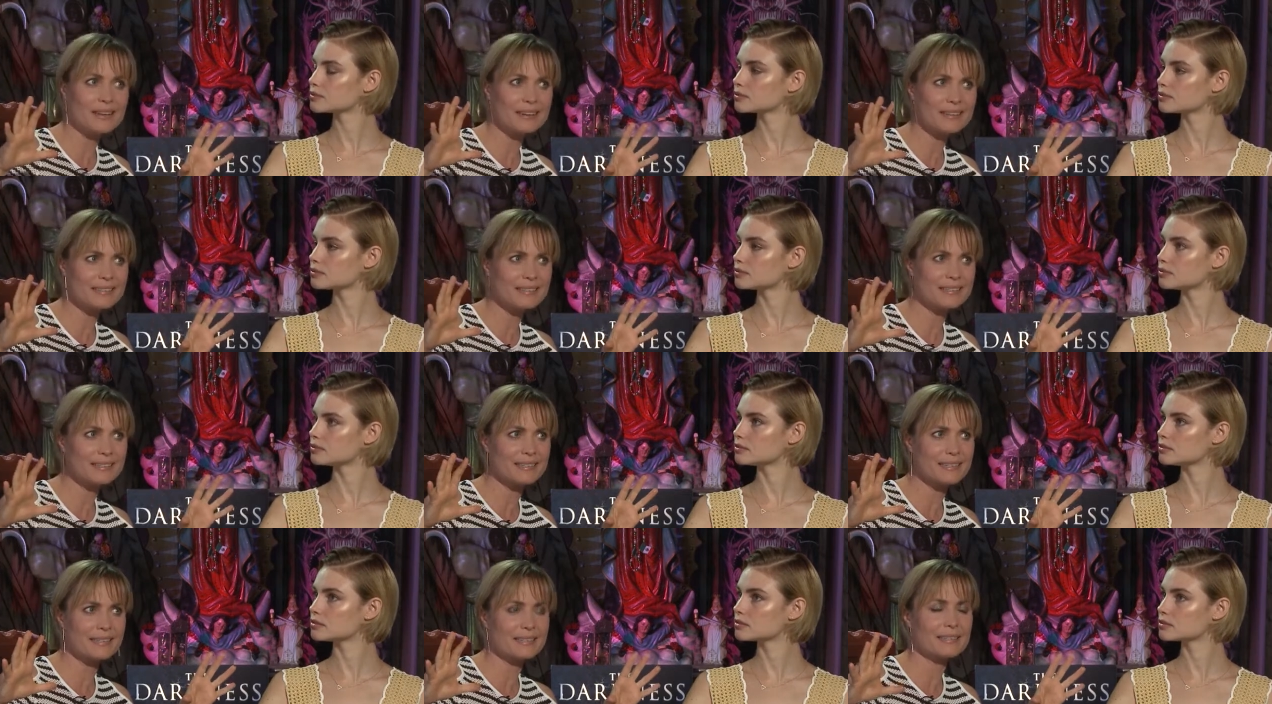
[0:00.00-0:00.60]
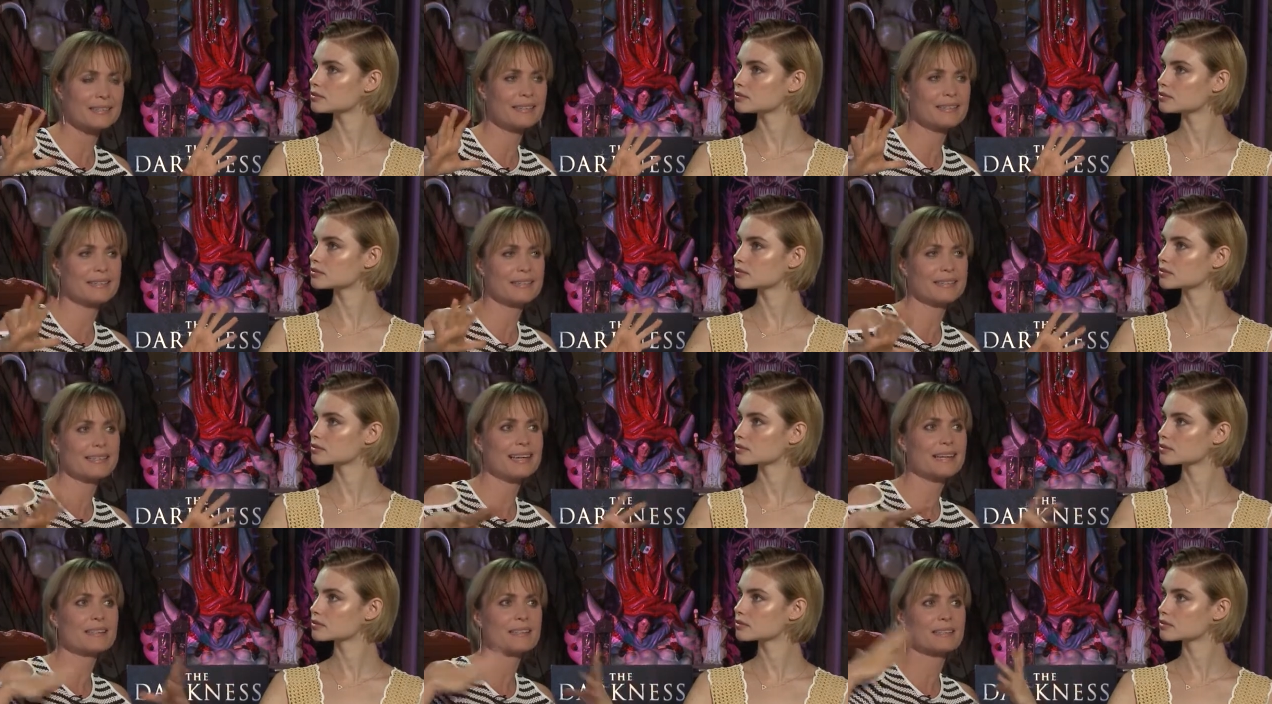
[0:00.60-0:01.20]
Speaker 1: exorcists, because
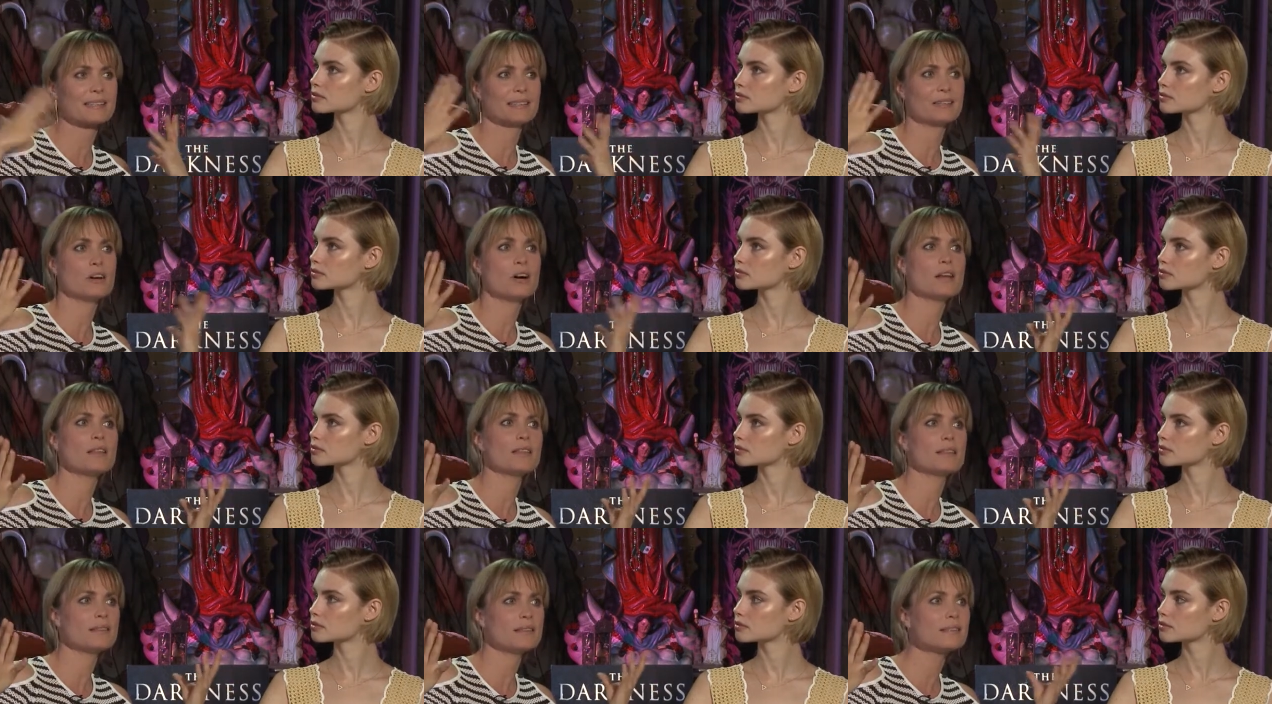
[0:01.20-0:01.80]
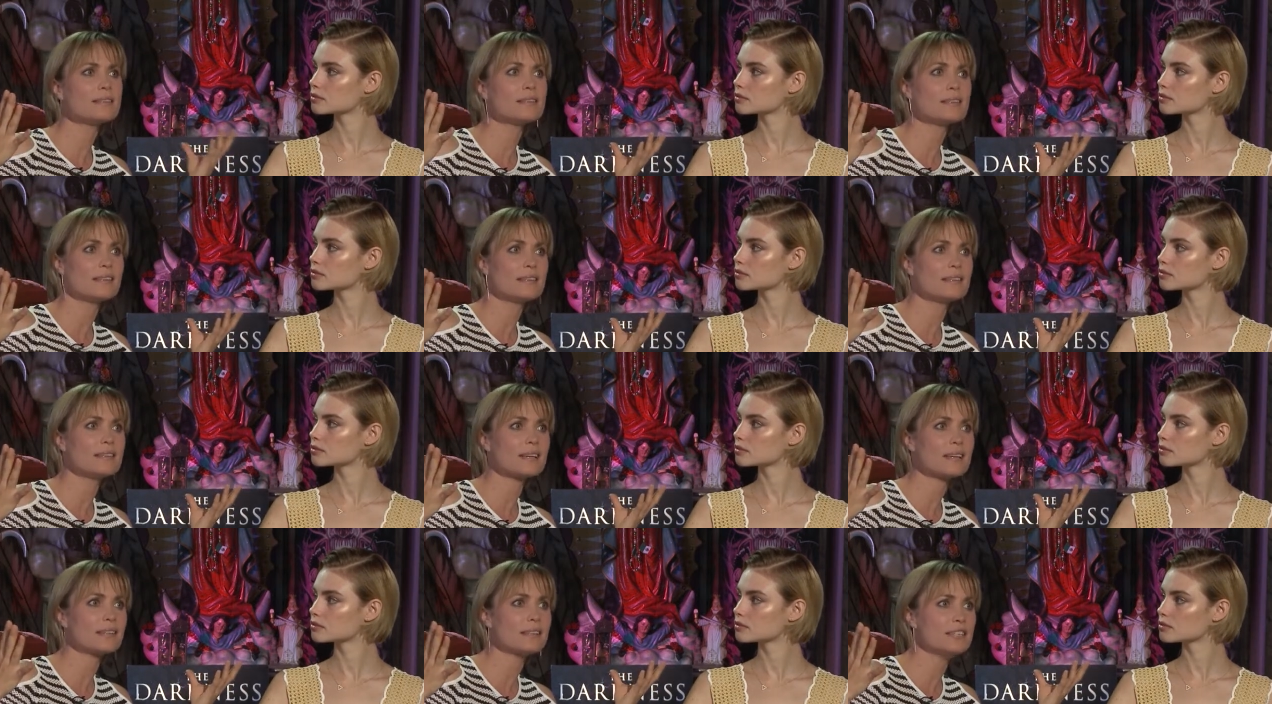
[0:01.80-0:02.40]
that's not sort of
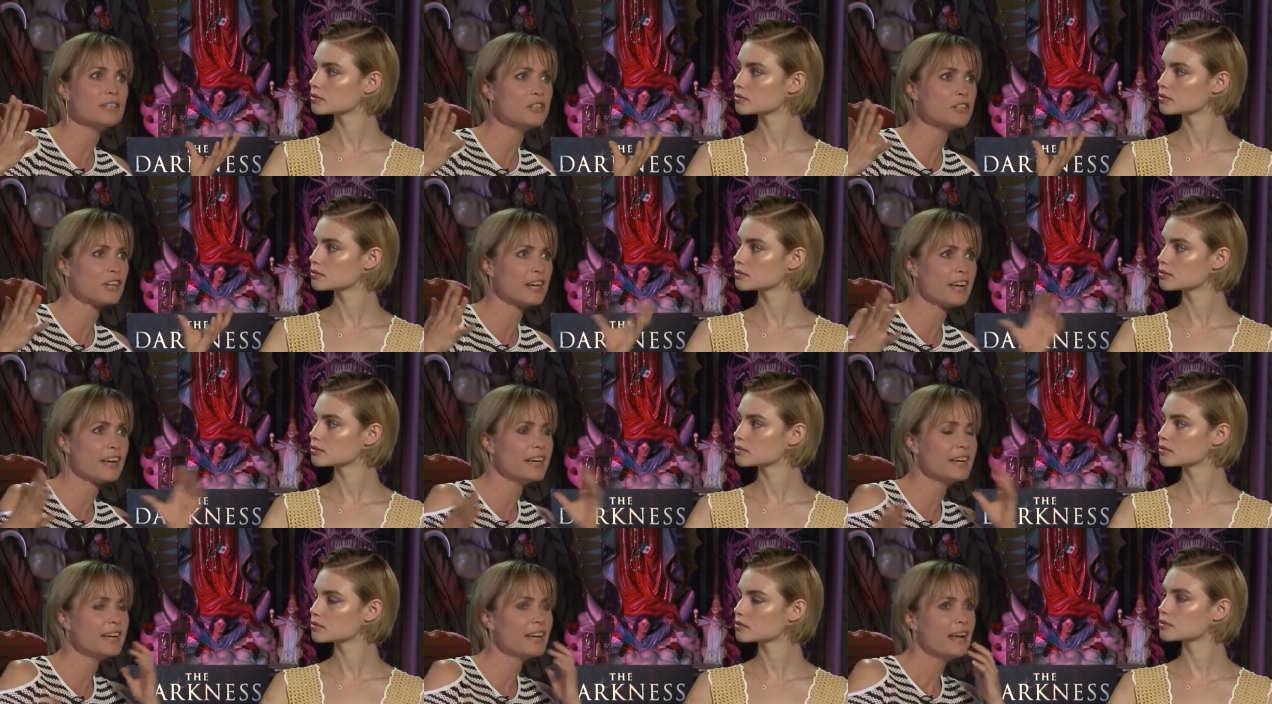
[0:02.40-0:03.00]
the cliche.